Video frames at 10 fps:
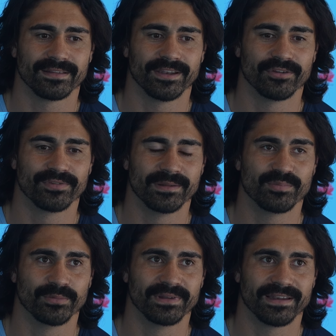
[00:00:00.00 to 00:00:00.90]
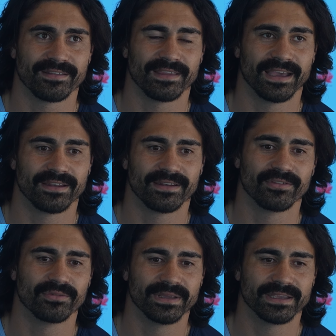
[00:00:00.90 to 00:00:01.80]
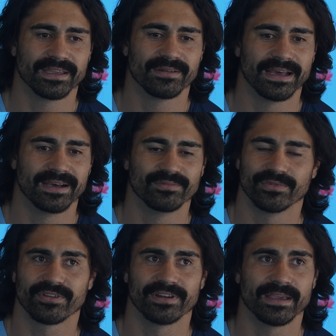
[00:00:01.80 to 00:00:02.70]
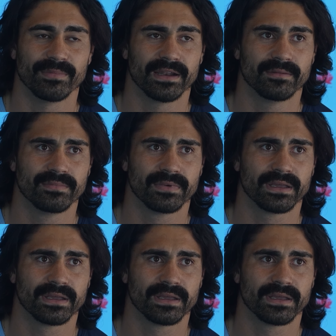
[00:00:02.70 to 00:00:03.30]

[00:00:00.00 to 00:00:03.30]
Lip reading: you know, really probably let us down on the weekend. We've just got to keep that up.